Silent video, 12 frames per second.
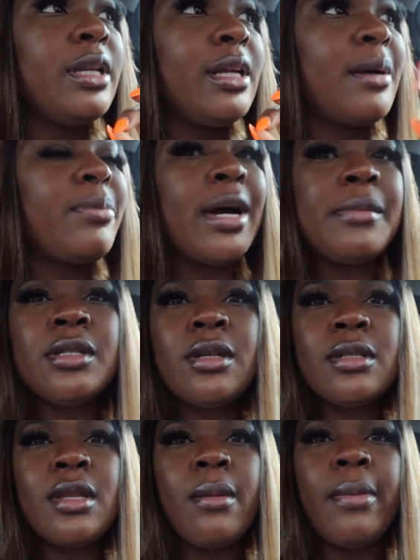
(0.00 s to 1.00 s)
And then I'm probably
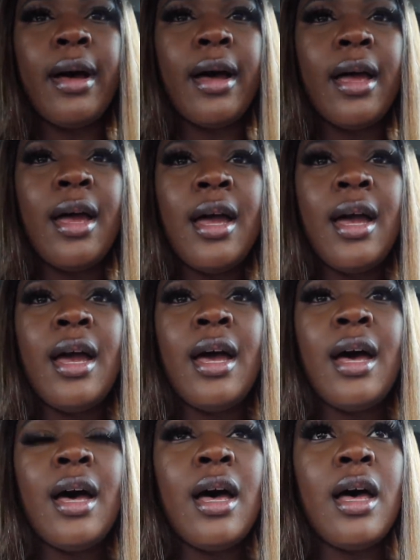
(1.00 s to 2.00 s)
gonna stop by
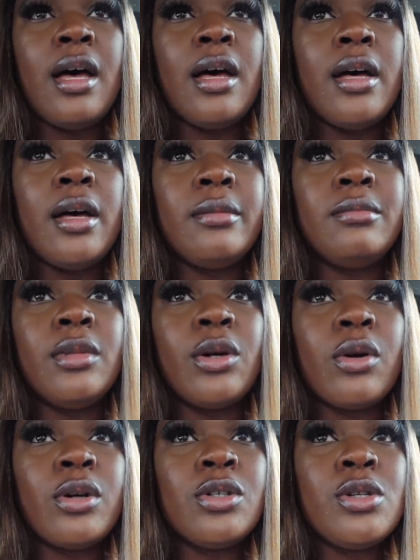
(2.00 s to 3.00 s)
um, the
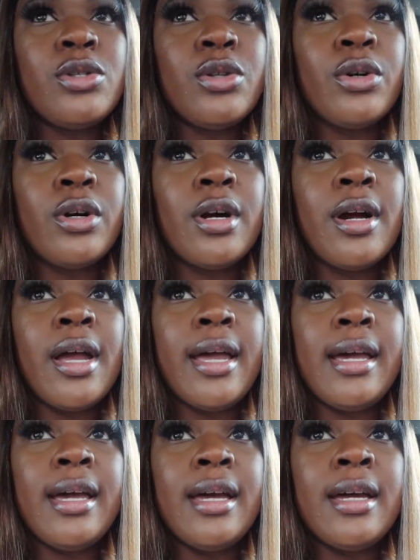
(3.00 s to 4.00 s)
grocery store
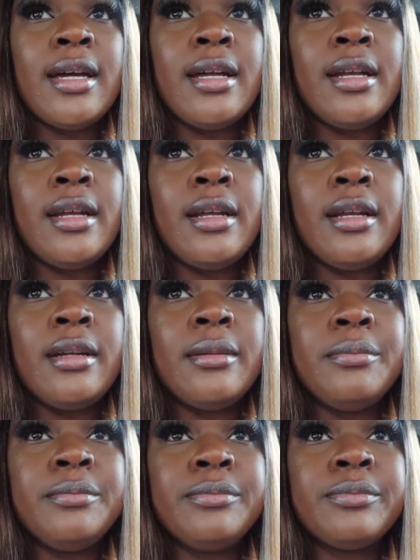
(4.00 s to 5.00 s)
and
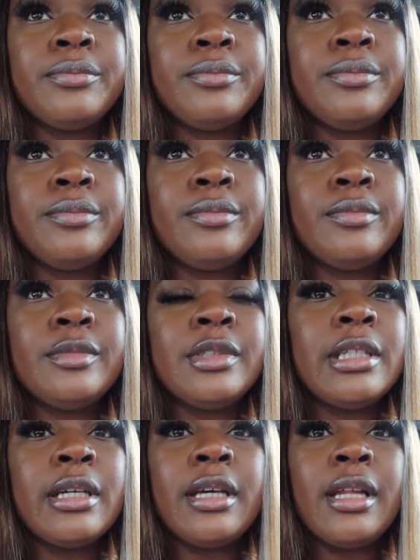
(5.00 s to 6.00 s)

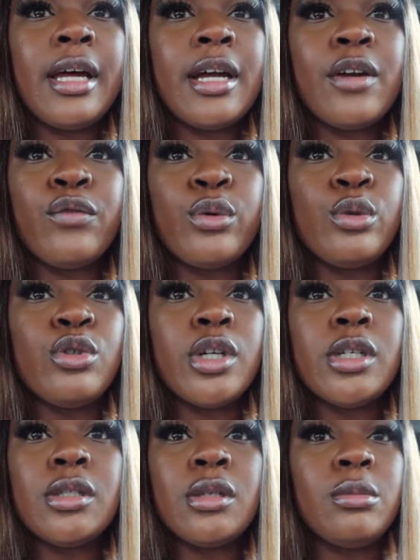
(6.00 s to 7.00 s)
get like a fruit
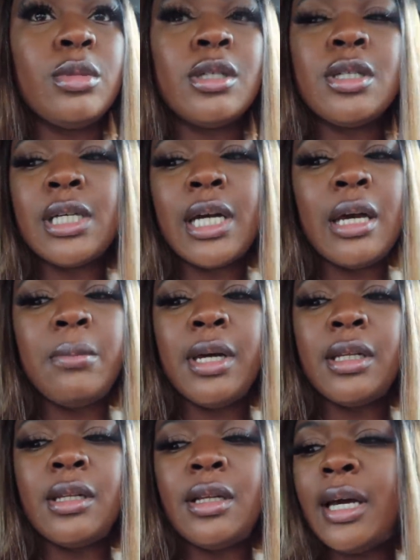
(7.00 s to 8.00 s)
tray or something, because I can't
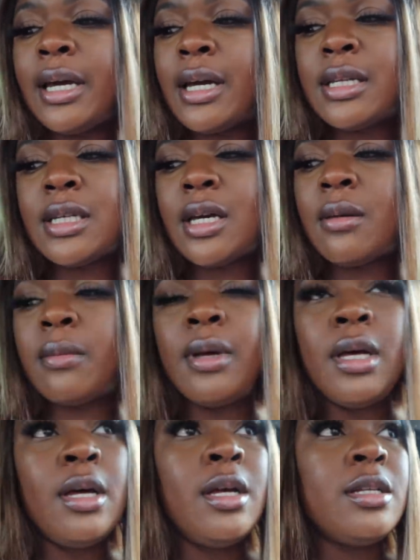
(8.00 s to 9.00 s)
make that. They ain't got time
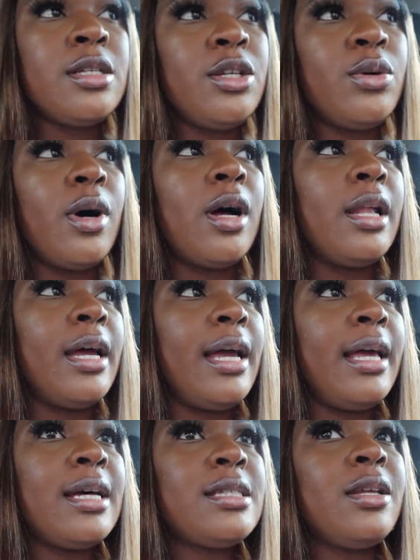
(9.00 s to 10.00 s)
to do all
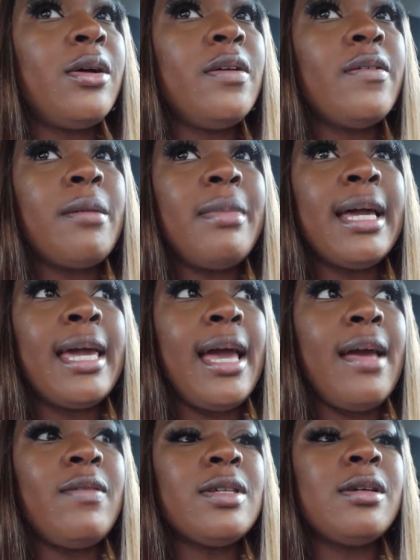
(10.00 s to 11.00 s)
that. And I still don't even got my
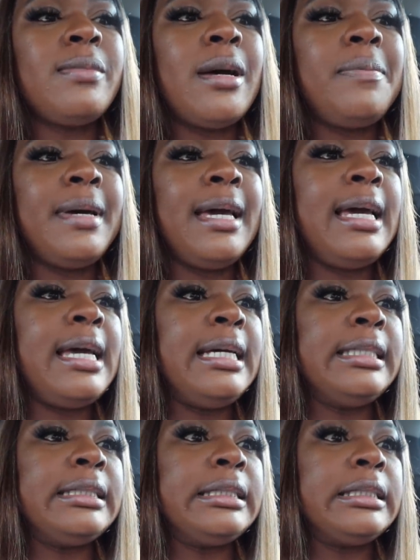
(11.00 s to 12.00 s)
canvas on my
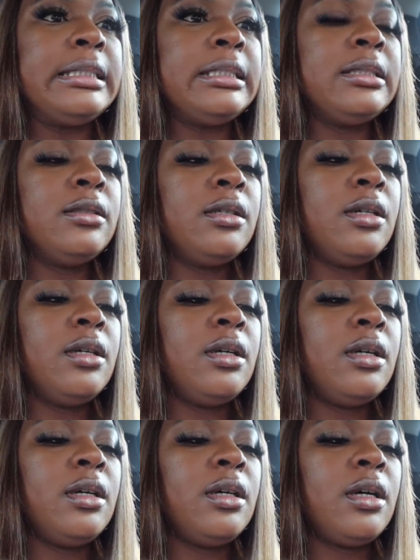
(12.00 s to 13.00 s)
paint.
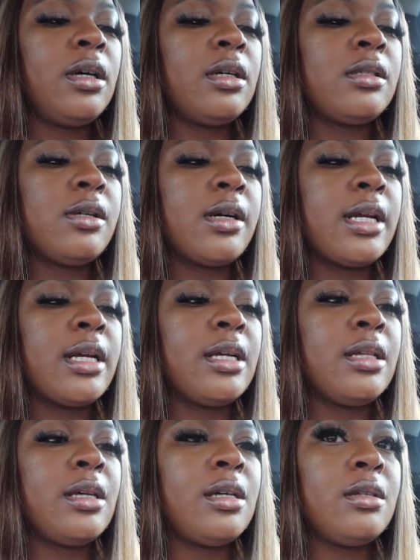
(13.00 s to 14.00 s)
So I gotta
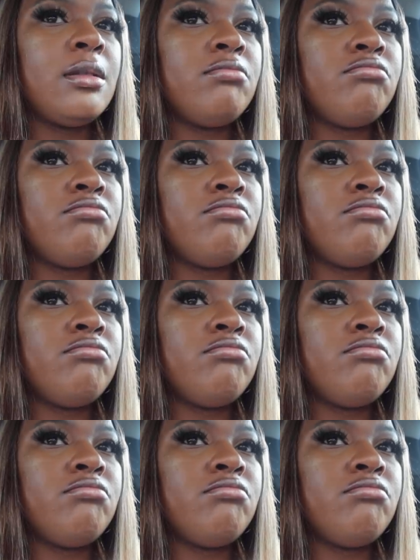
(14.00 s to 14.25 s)
get that.